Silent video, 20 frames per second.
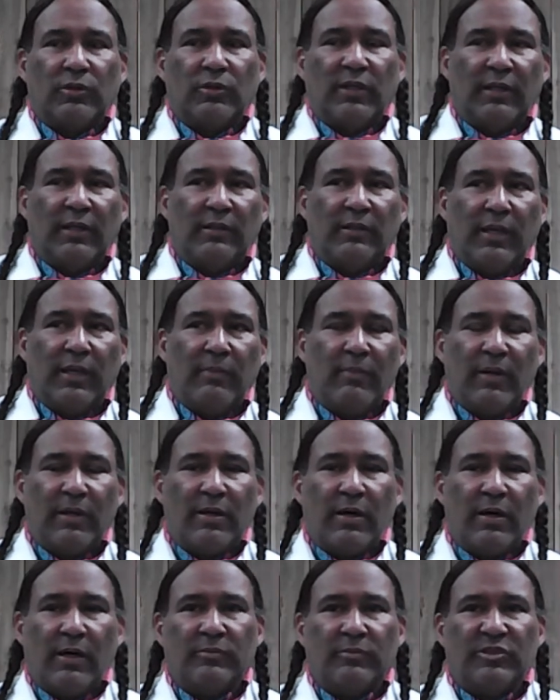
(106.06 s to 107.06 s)
it
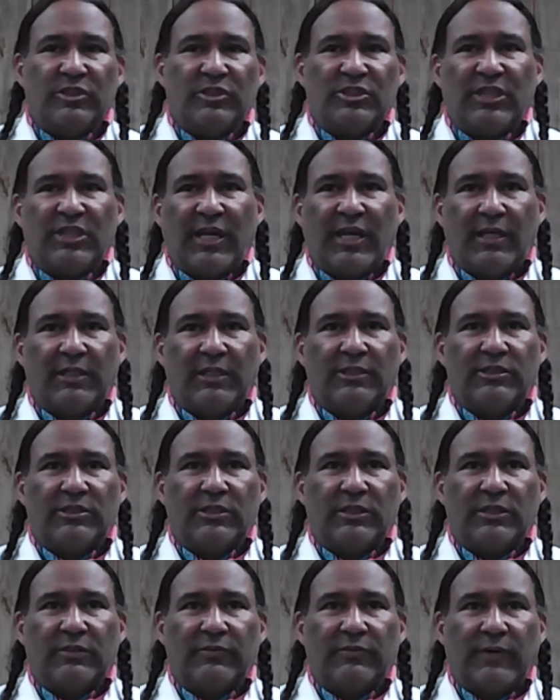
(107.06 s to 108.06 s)
becomes a challenge
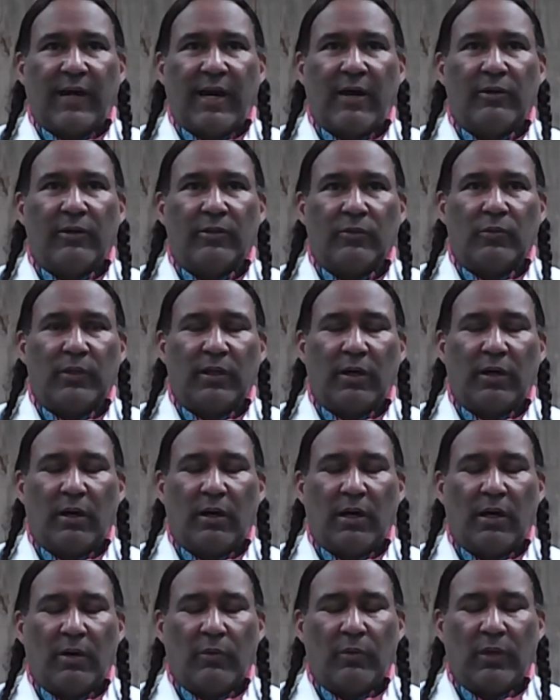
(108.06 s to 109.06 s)
of how
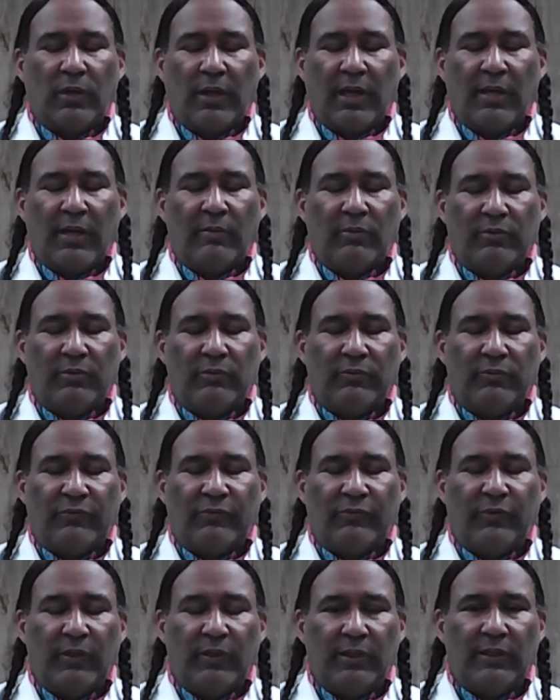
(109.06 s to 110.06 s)
we're able to
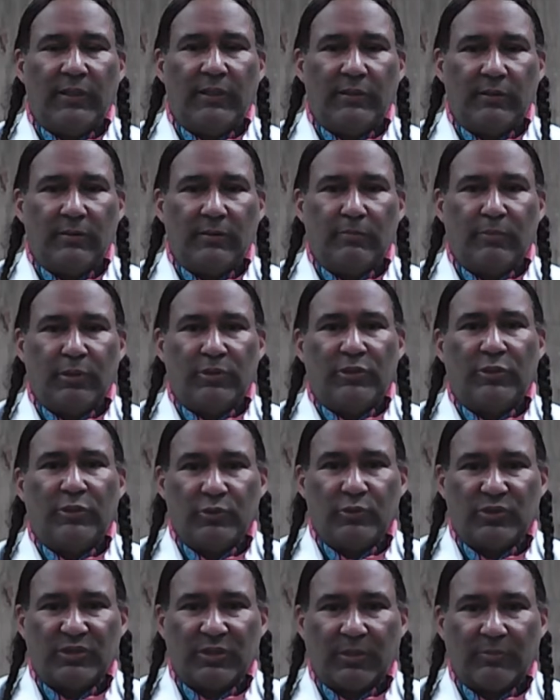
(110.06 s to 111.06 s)
fully
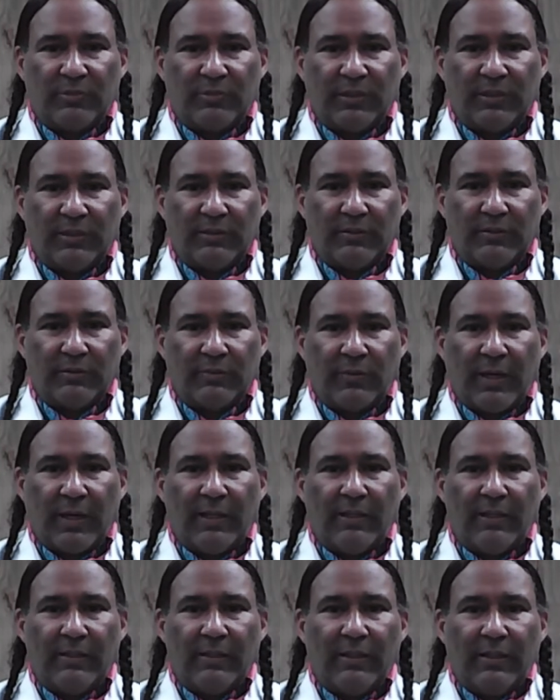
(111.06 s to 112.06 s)
produce something,
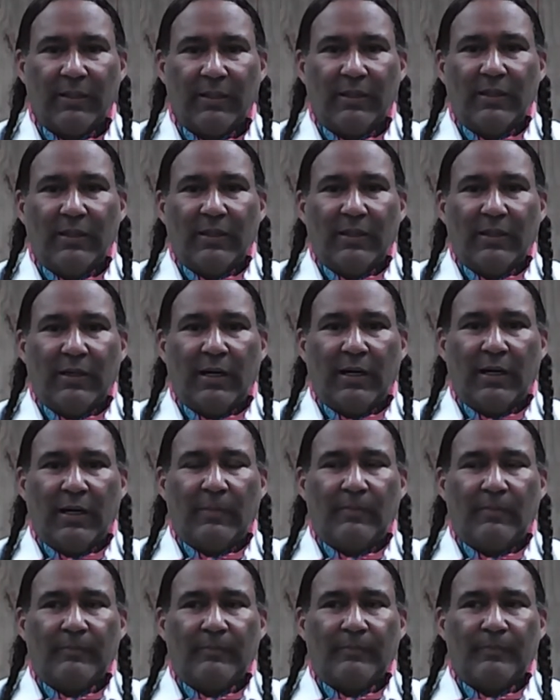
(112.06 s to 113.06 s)
right?
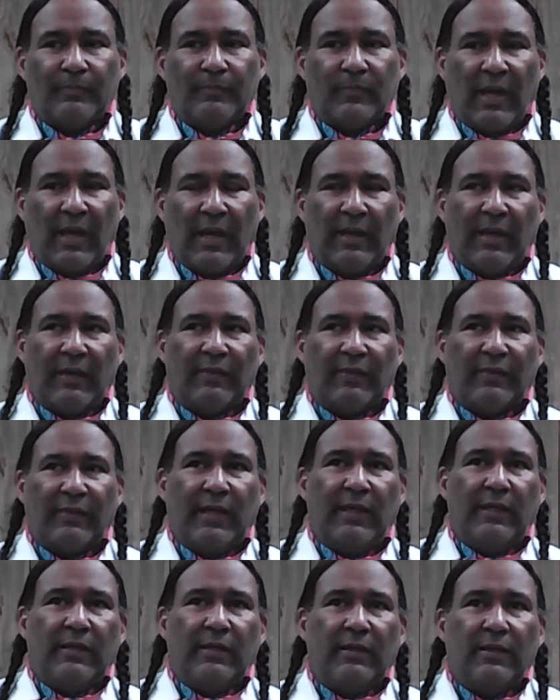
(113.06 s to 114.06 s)
And I
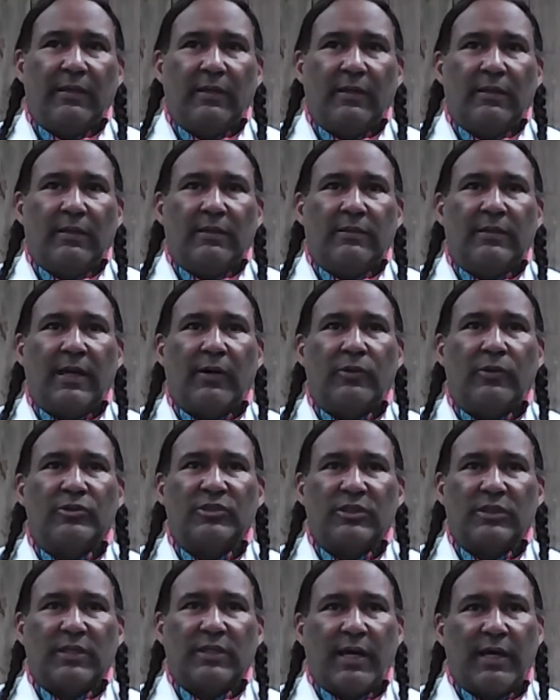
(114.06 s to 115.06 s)
think those
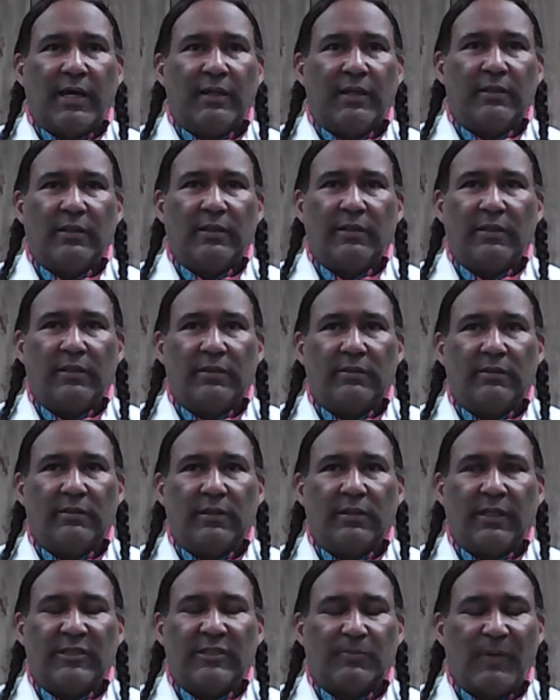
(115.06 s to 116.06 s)
are kind of
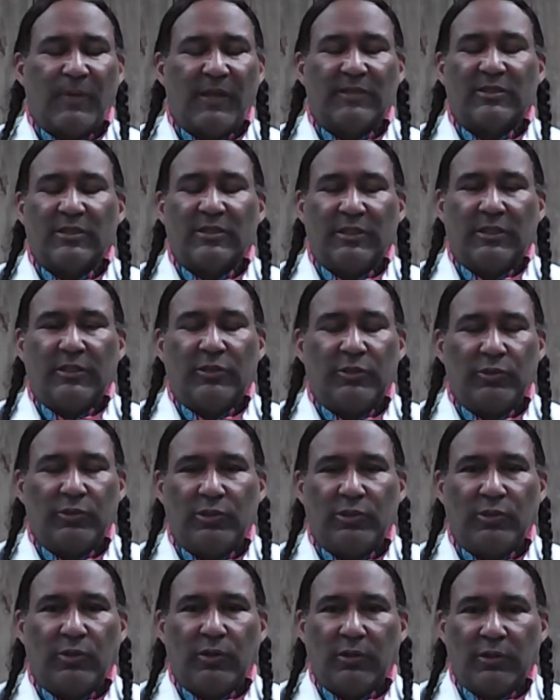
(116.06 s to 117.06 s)
especially in New
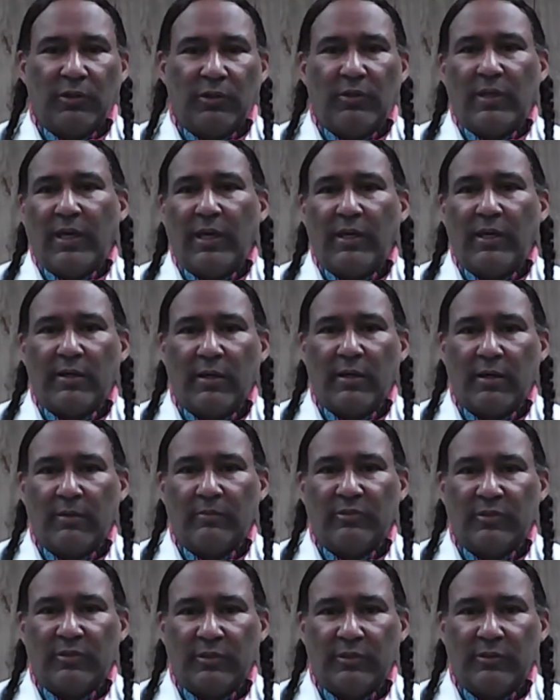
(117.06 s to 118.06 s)
York, you can't
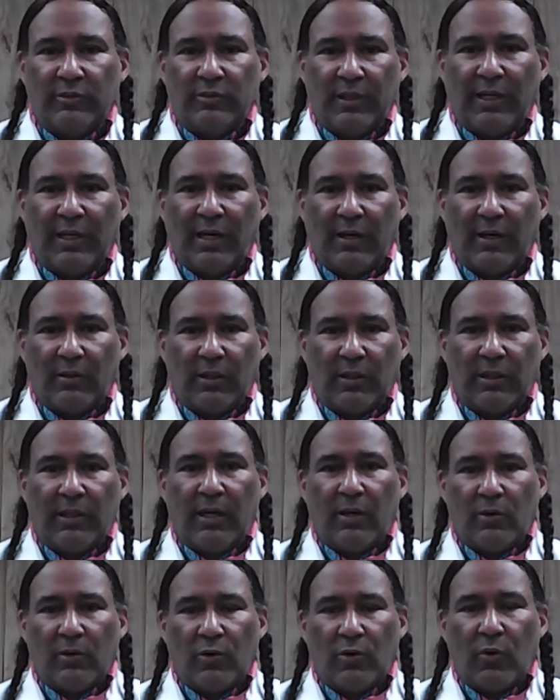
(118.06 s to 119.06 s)
come to and
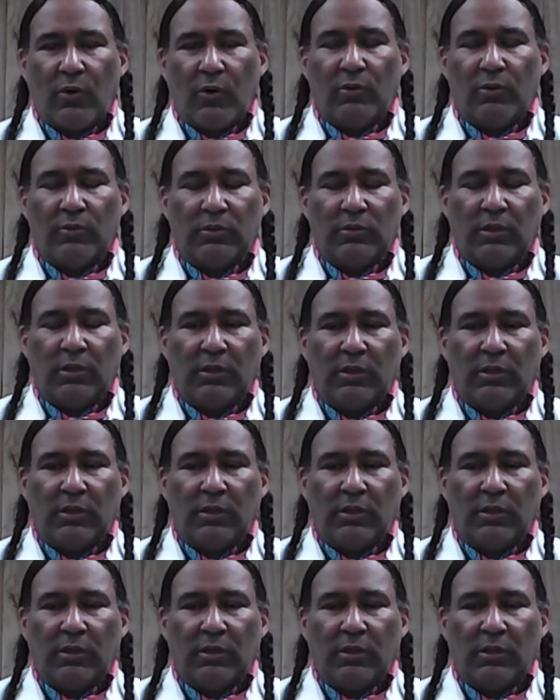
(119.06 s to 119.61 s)
I'll quote